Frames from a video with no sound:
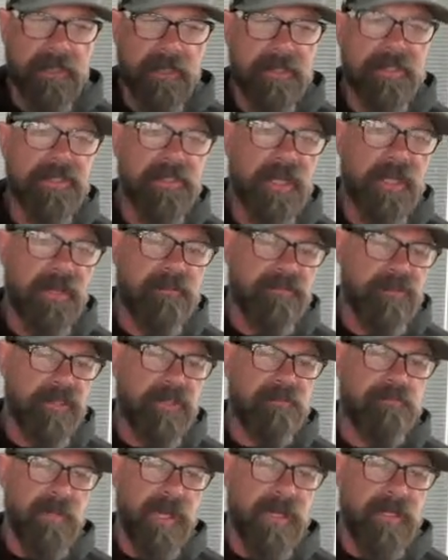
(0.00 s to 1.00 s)
instead of
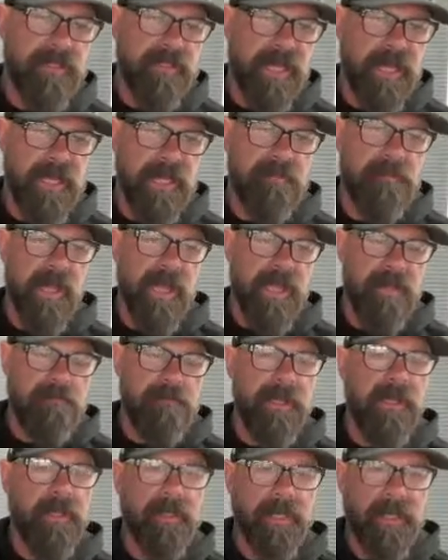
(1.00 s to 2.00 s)
just maintaining my
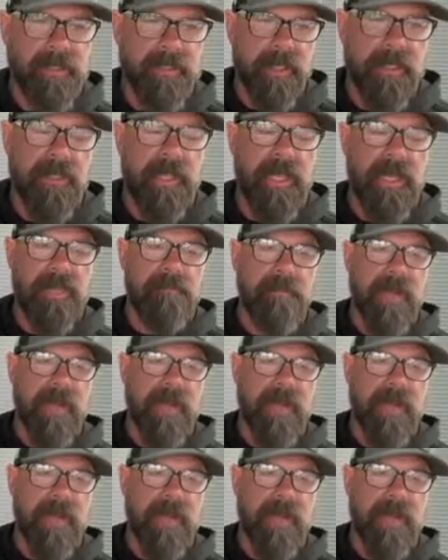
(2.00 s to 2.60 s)
abilities and letting